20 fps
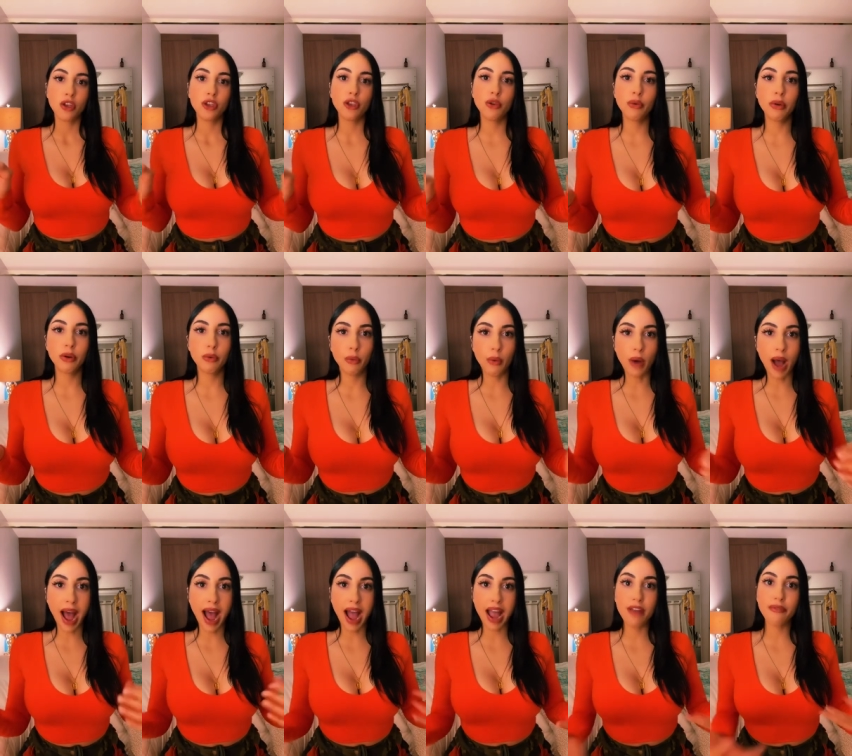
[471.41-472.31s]

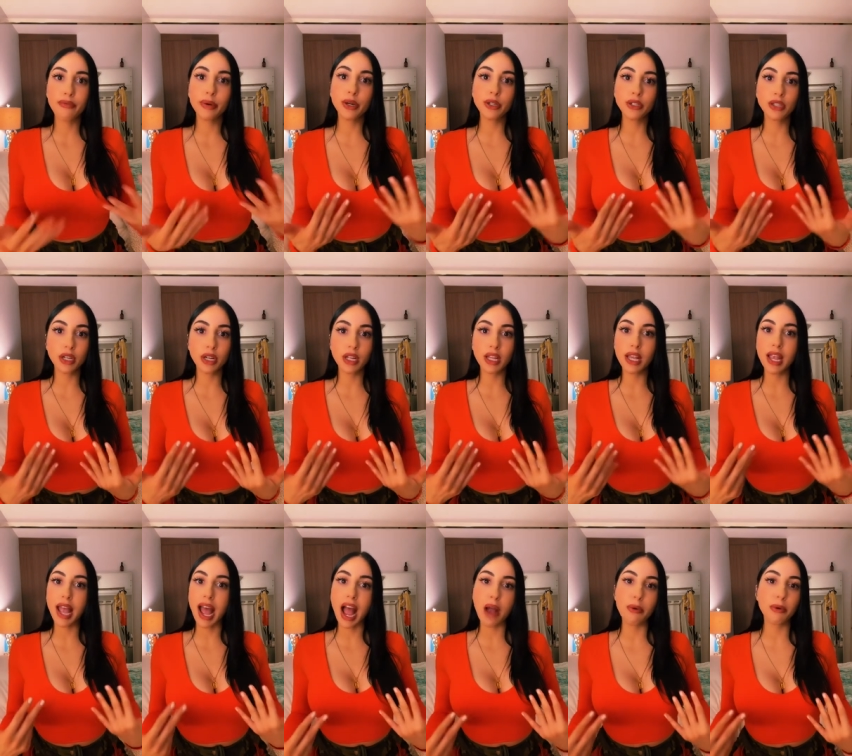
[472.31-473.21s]

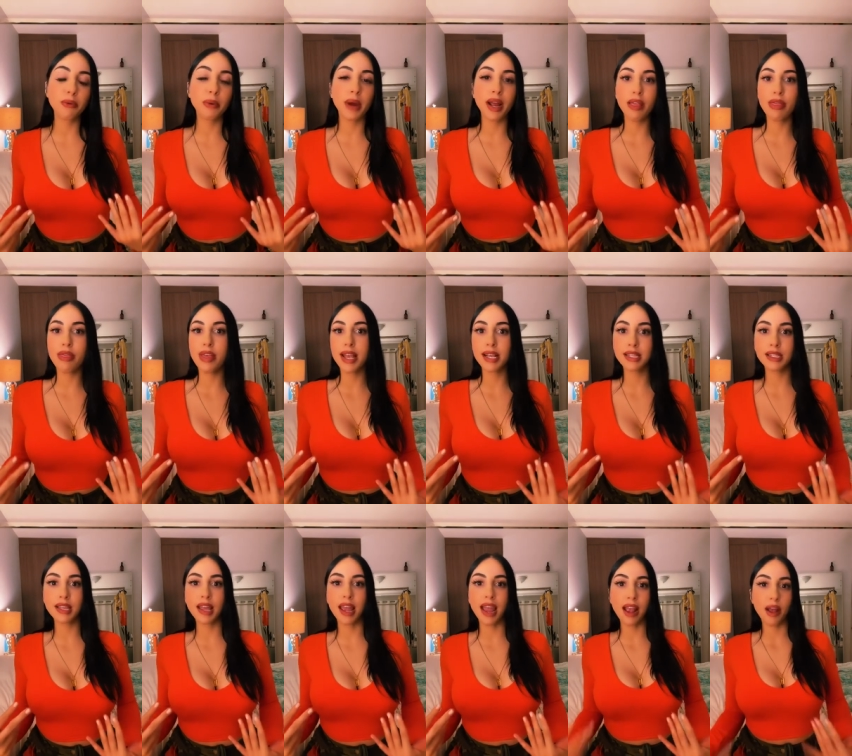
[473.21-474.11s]
I would write
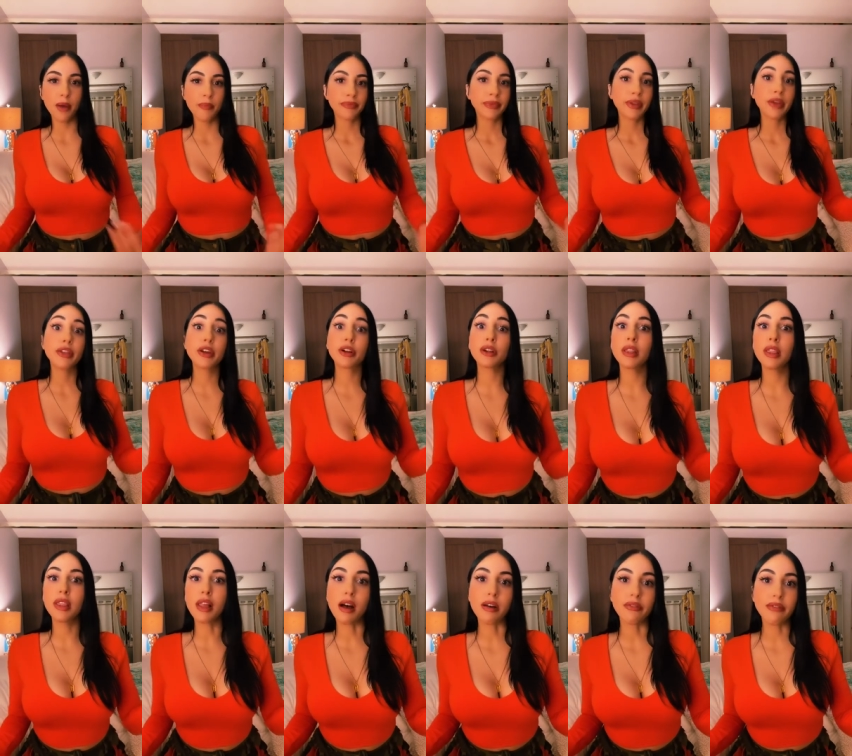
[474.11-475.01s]
things like, they're
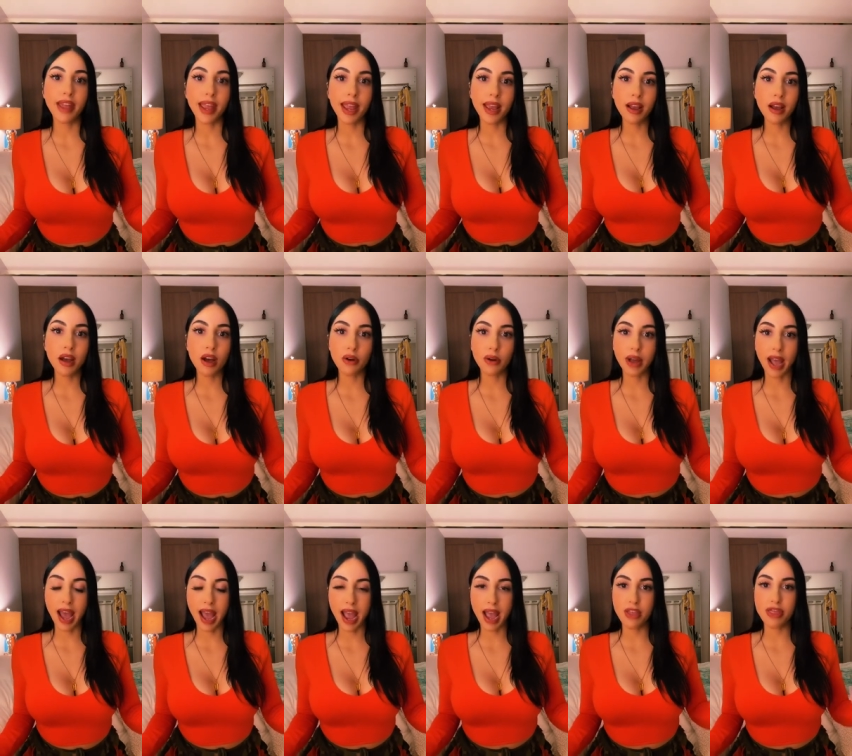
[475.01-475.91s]
loving,
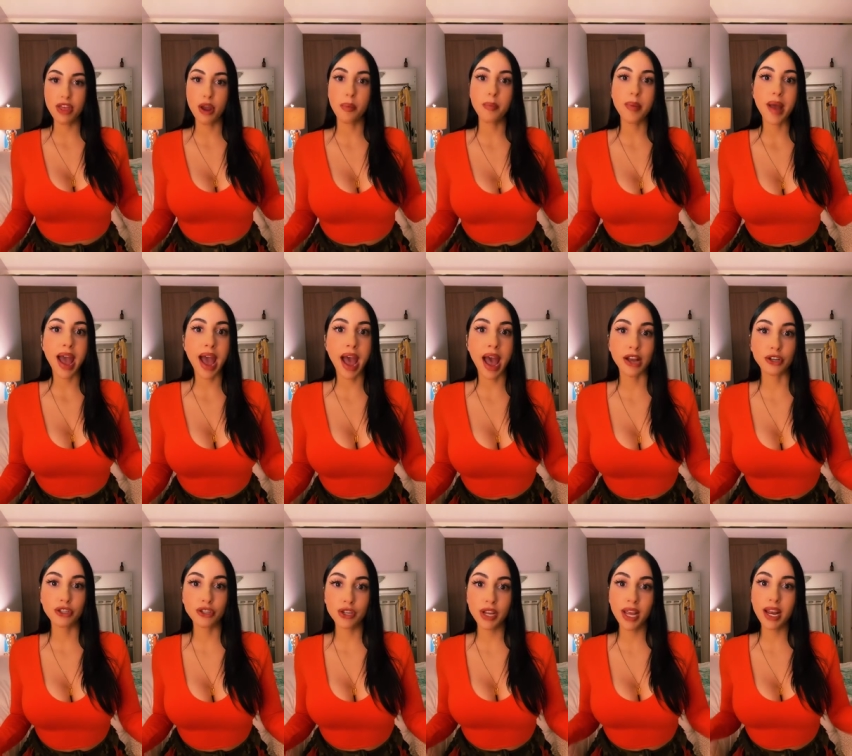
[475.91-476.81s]
okay? They're
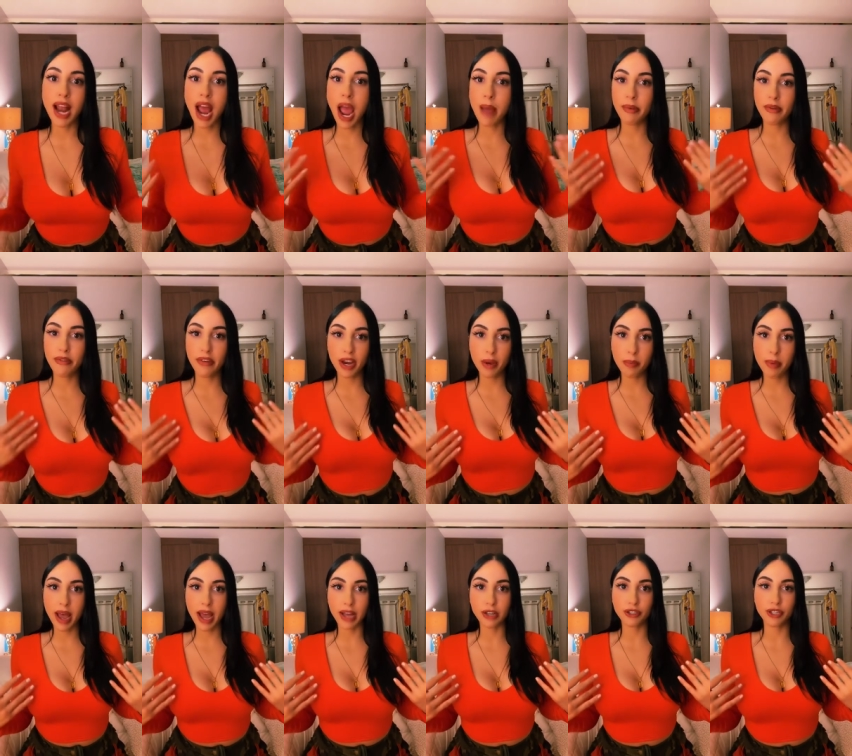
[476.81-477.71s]
passionate. I'm a very
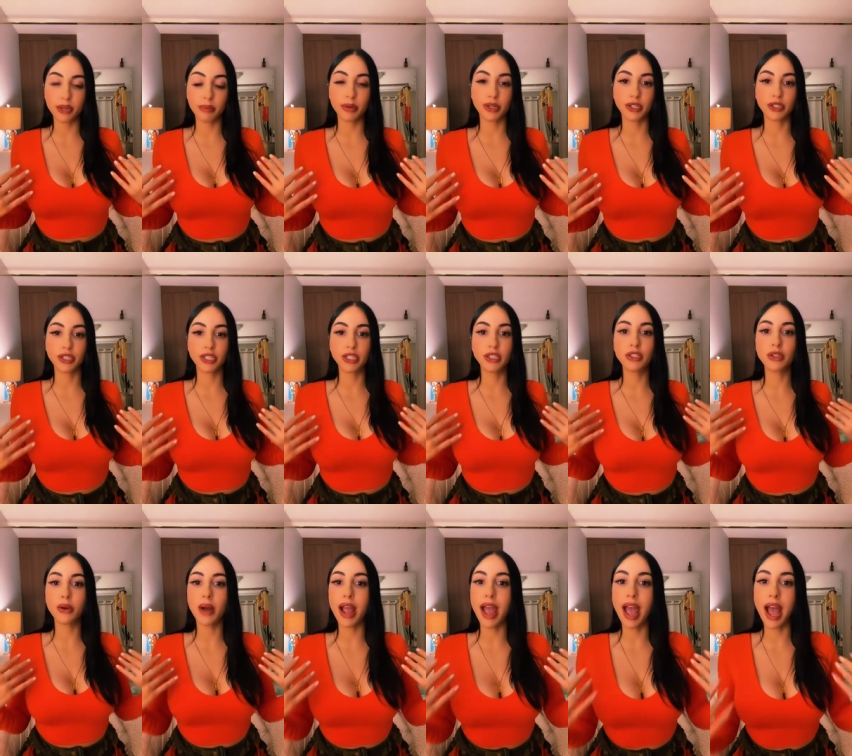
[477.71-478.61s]
passionate person,
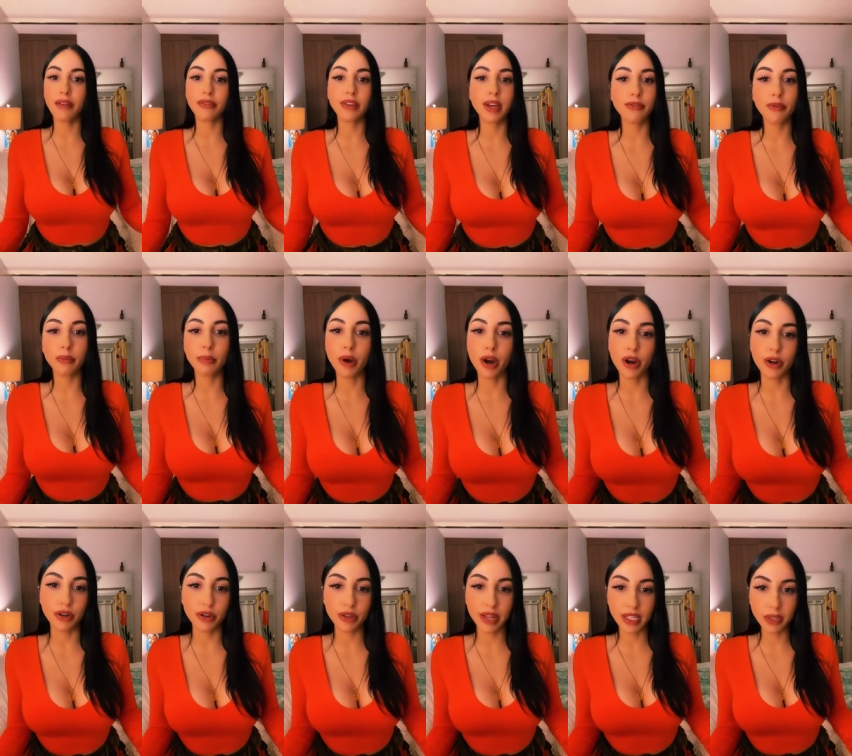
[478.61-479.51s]
so I have to have a
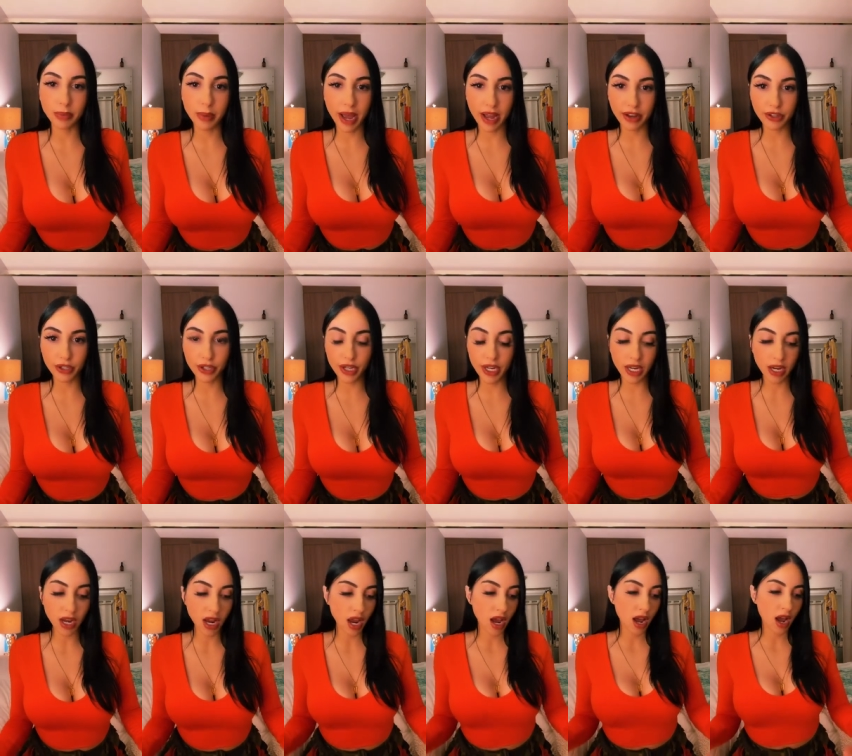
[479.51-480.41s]
partner that's passionate.